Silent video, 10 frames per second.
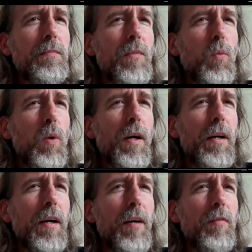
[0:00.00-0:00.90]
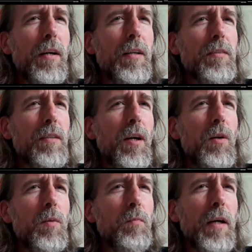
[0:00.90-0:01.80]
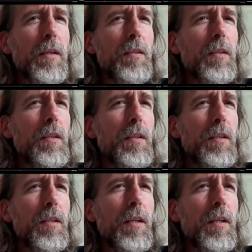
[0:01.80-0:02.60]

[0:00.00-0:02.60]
Where have I? Oh my God.